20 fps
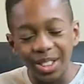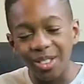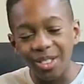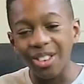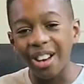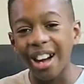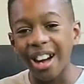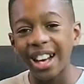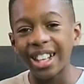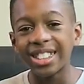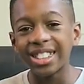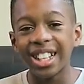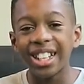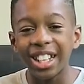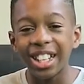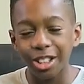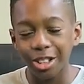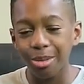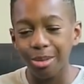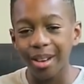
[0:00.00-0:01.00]
up guys,
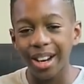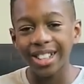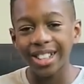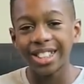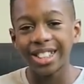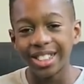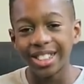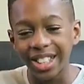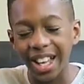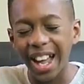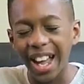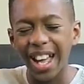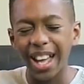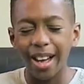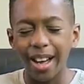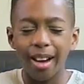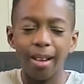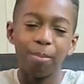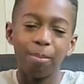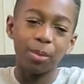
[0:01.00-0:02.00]
and it's Romello.
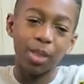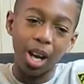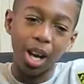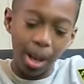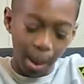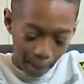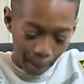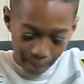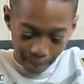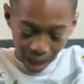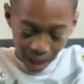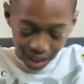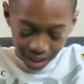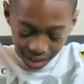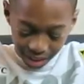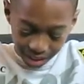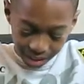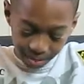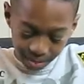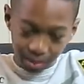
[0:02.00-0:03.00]
Today I am
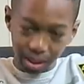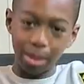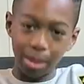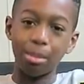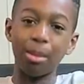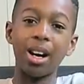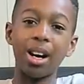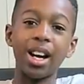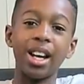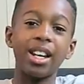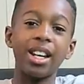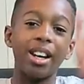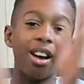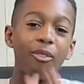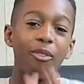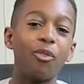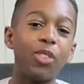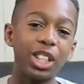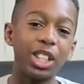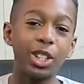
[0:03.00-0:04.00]
back in my
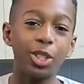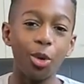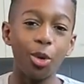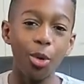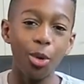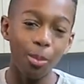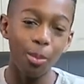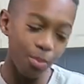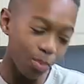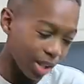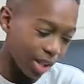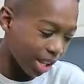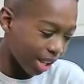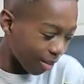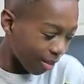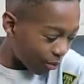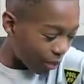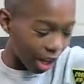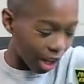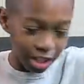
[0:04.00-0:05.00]
official
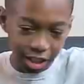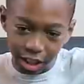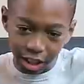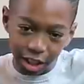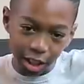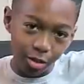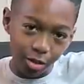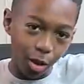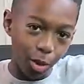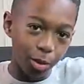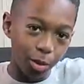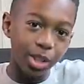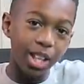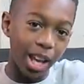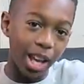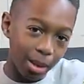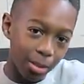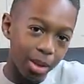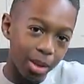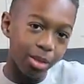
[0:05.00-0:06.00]
13 year old
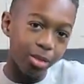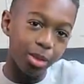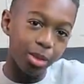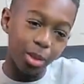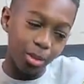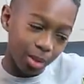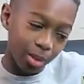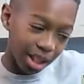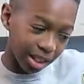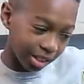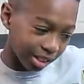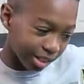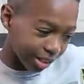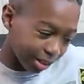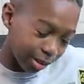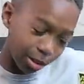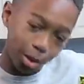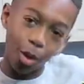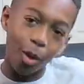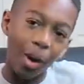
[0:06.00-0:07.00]
gaming room
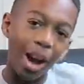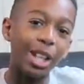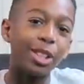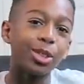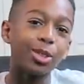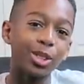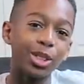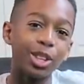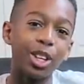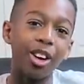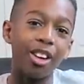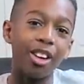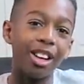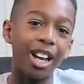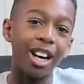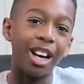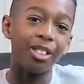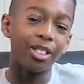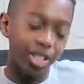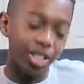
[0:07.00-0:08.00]
that not adults are
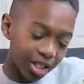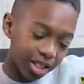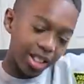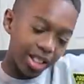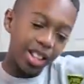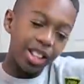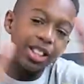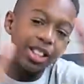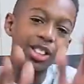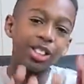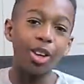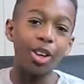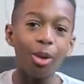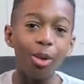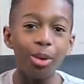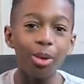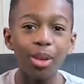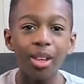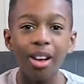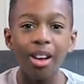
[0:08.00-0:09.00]
allowed.
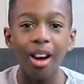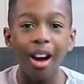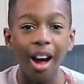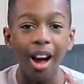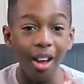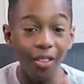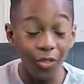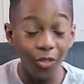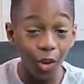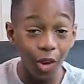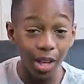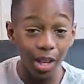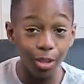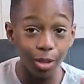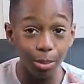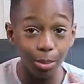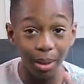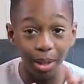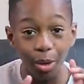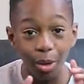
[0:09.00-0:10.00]
So I thought it
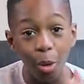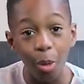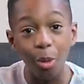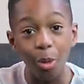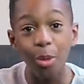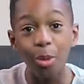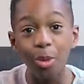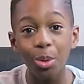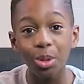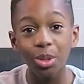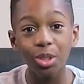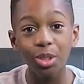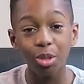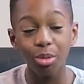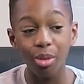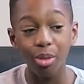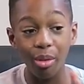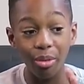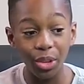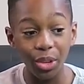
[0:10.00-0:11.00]
would be cool
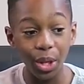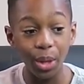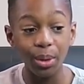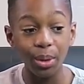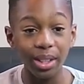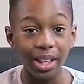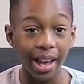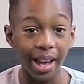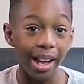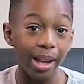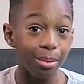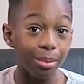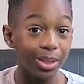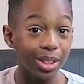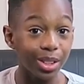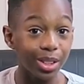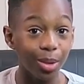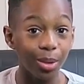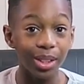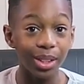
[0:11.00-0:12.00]
to review
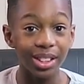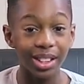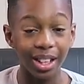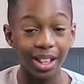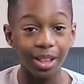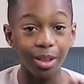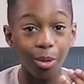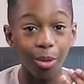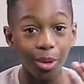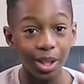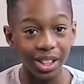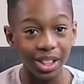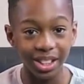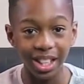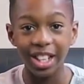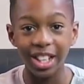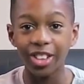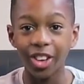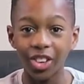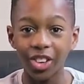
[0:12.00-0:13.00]
games, toys and all the
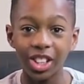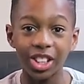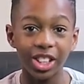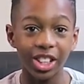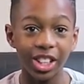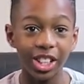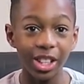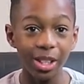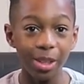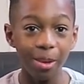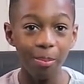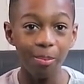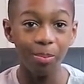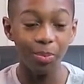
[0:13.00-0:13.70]
technology